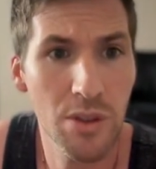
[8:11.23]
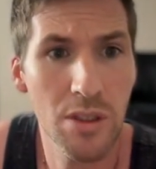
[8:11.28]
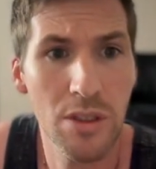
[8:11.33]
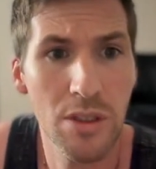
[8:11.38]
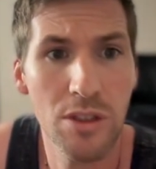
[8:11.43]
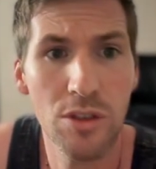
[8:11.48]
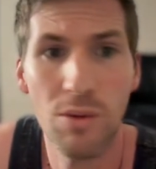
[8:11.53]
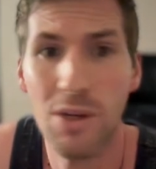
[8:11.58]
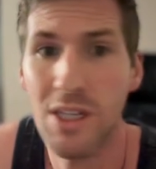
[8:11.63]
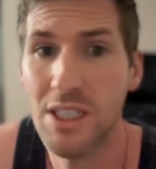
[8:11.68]

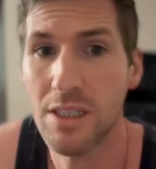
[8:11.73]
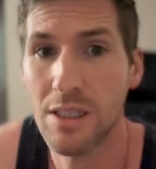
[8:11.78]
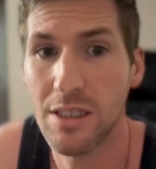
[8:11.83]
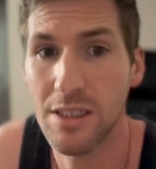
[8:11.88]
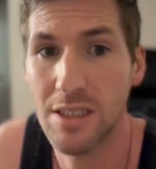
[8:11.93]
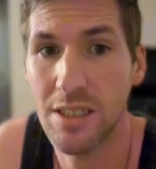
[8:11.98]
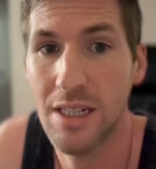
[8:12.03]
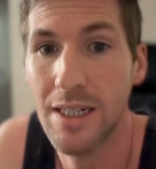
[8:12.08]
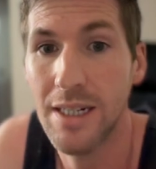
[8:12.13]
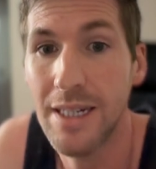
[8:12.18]
So as I
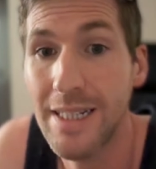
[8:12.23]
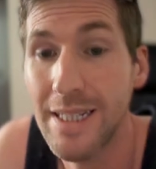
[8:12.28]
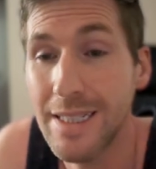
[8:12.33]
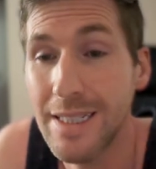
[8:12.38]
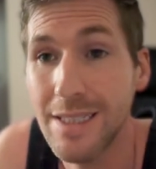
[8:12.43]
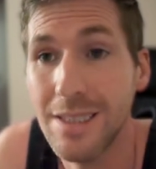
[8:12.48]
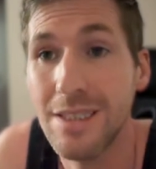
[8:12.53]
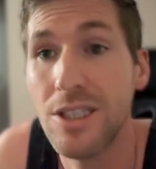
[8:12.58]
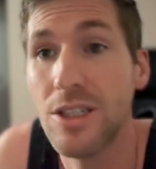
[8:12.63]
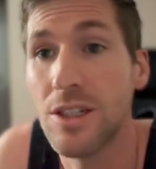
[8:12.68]
said,
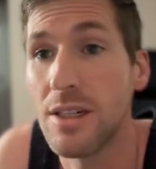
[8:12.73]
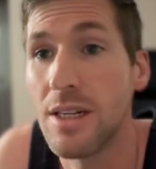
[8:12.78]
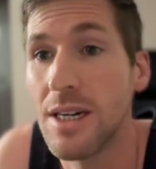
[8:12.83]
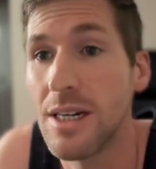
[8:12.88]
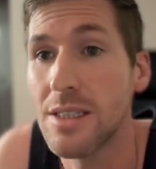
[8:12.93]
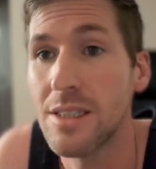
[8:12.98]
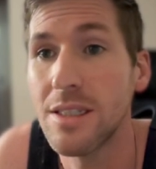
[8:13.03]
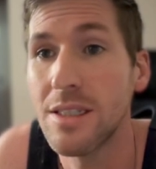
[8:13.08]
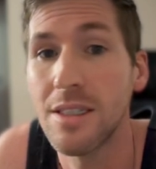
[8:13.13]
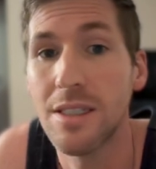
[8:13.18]
each
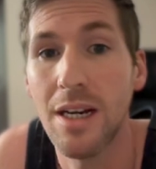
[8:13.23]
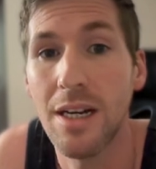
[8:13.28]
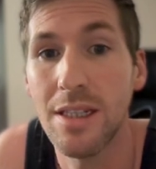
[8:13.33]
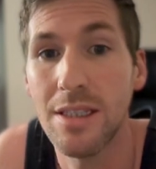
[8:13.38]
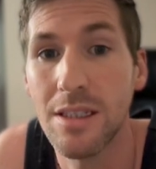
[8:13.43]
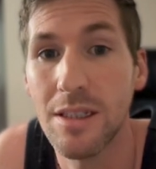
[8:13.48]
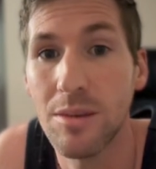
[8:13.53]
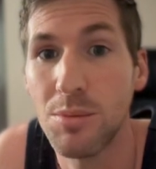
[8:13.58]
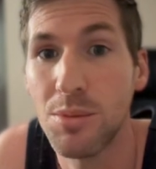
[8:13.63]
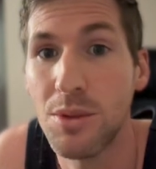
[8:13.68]
connection
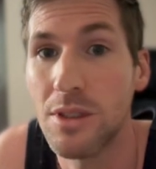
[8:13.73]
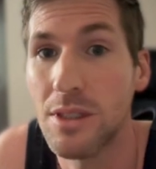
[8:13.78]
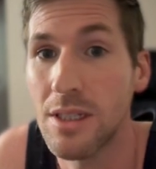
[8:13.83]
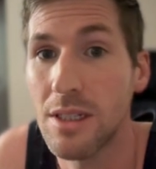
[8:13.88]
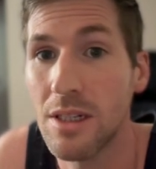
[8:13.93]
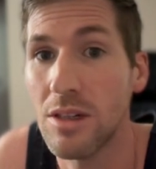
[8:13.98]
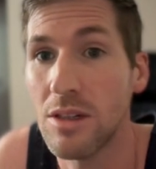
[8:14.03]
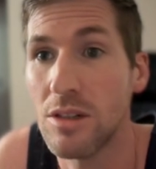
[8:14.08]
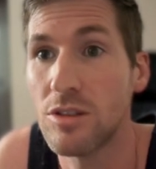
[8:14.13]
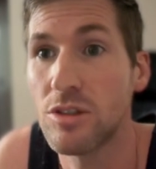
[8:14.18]
has a
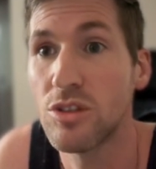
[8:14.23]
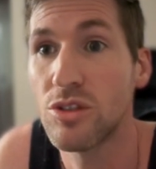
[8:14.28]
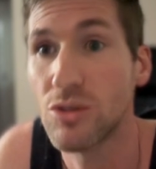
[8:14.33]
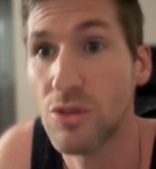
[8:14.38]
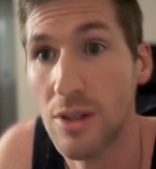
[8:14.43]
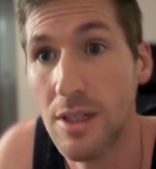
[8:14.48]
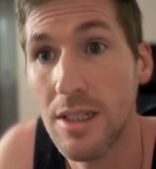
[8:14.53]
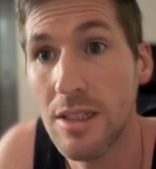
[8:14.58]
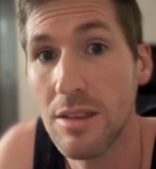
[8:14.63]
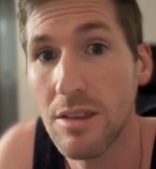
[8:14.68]
particular
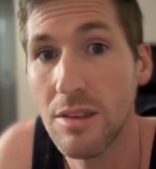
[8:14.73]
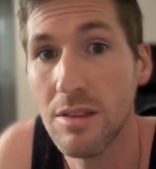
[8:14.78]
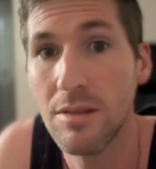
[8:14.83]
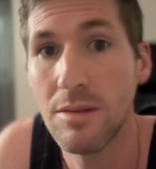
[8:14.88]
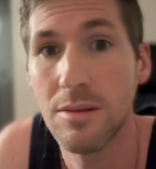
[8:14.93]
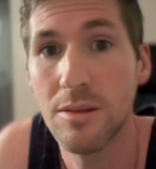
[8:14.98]
strength.